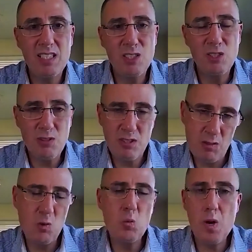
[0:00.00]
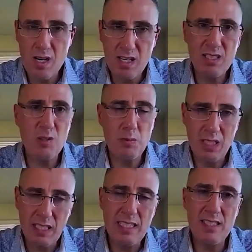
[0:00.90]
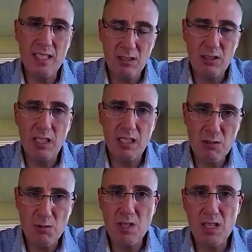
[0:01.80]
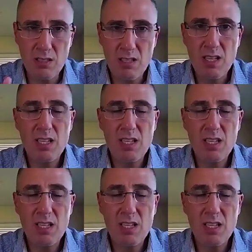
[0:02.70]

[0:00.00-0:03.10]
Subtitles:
it's 2 parts, but at least they could get into the